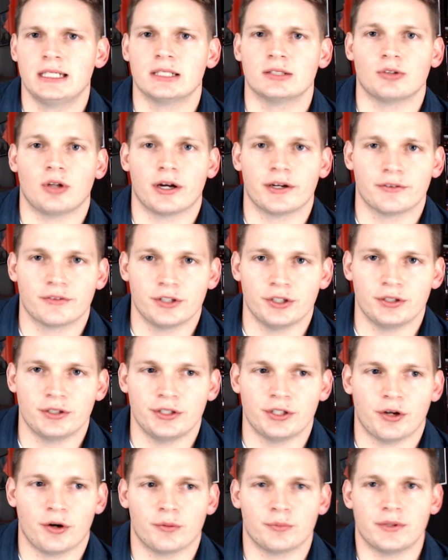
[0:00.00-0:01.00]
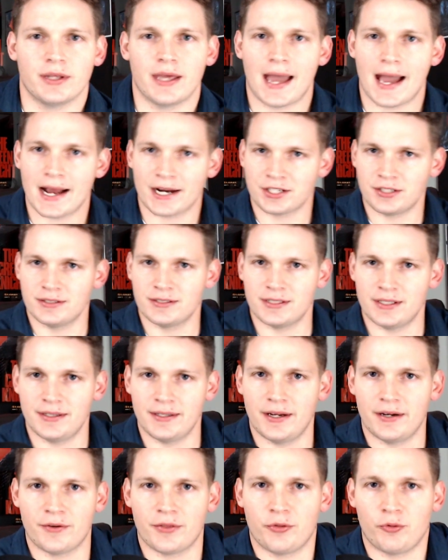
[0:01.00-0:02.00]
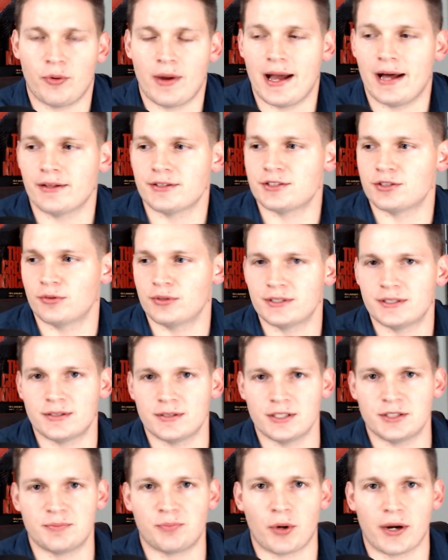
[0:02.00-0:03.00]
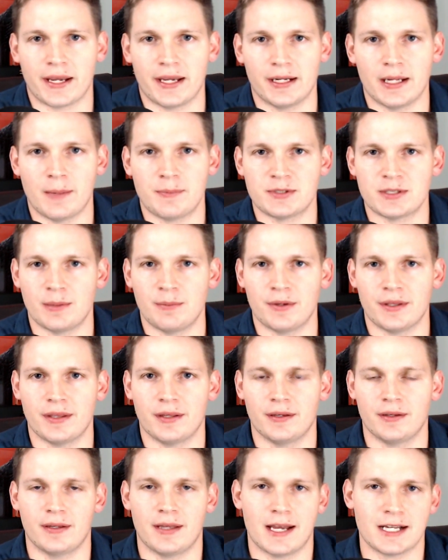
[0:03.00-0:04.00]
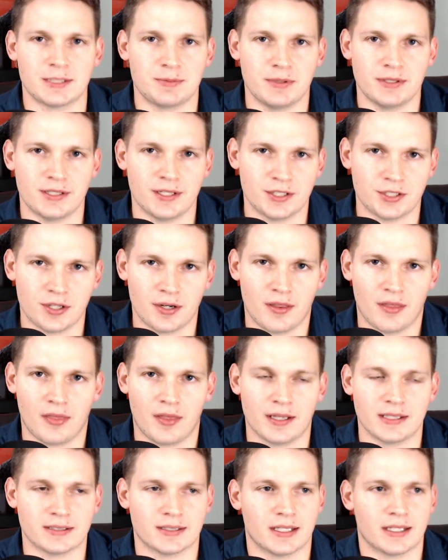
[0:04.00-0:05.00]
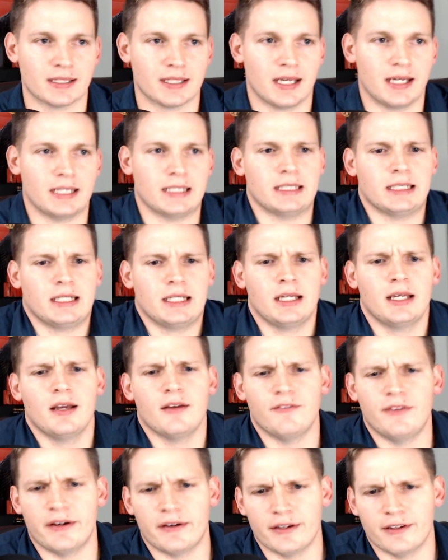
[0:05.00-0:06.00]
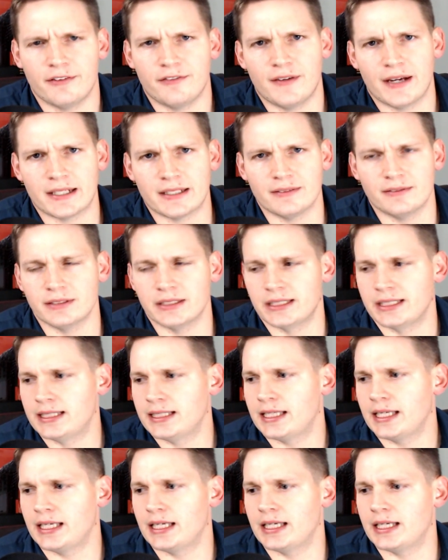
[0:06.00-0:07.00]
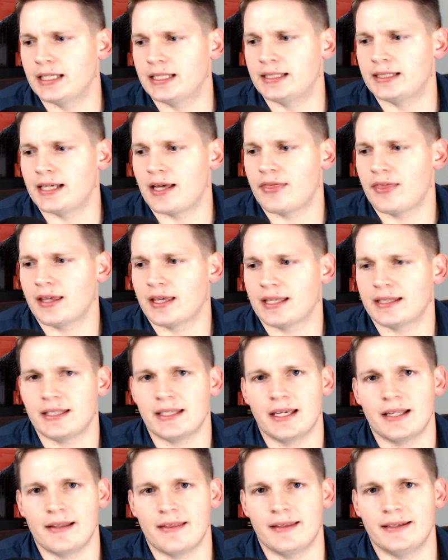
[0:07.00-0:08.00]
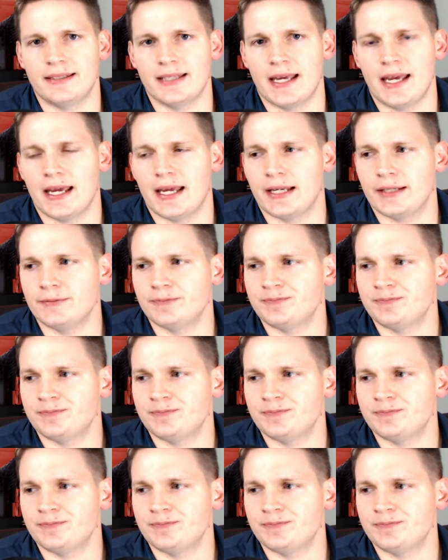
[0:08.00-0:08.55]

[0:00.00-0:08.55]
A lot of good, the action's in there throughout, so it's breaking up some of the exposition and things like that very effectively. And I think at the end of the day,